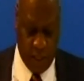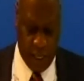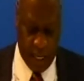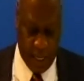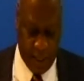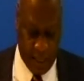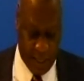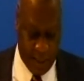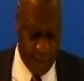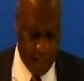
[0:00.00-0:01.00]
And,
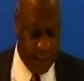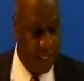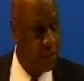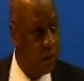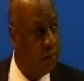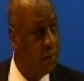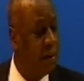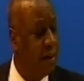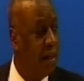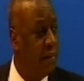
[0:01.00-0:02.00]
uh, and Dixon
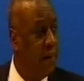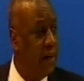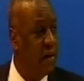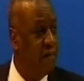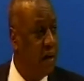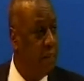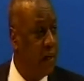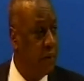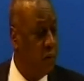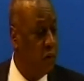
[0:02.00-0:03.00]
played a very big
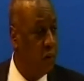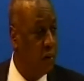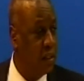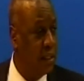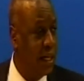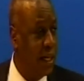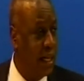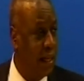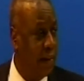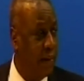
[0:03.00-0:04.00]
role
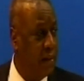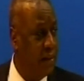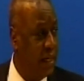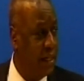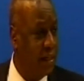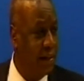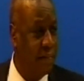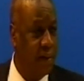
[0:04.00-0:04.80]
uh, in, the, uh,